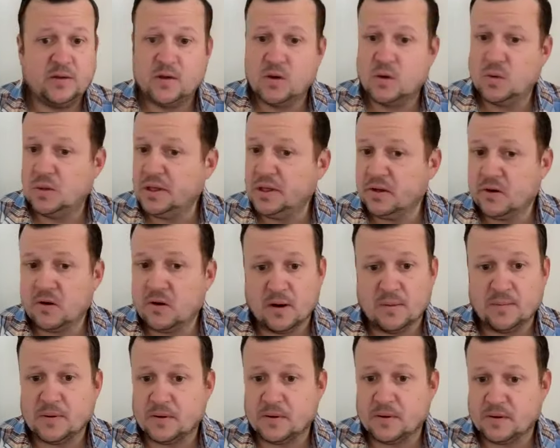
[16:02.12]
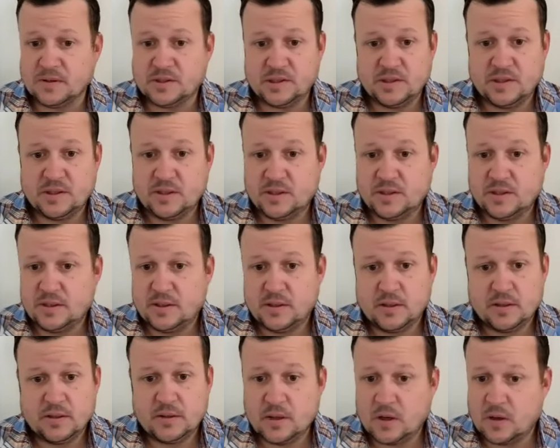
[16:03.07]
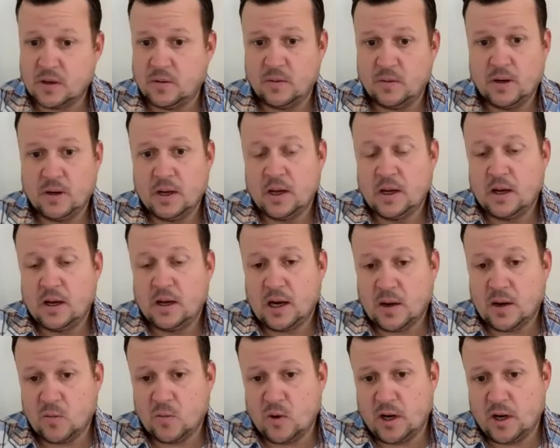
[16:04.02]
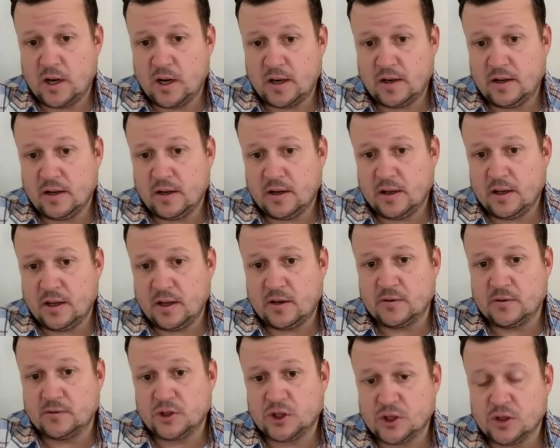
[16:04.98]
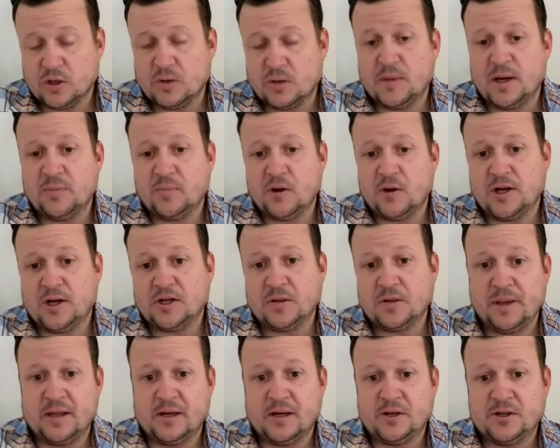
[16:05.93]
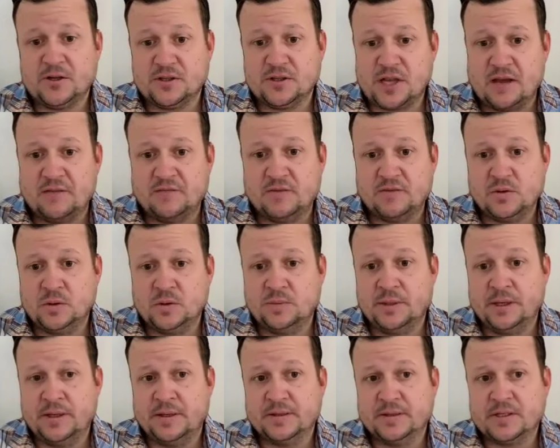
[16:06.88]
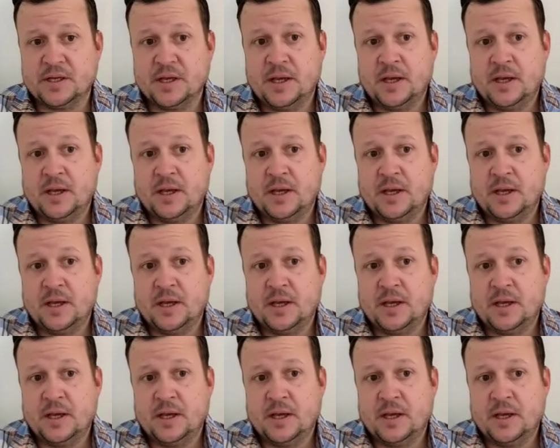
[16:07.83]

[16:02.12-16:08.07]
No lead carpenters. No, I want, sure, my project managers have tool belts,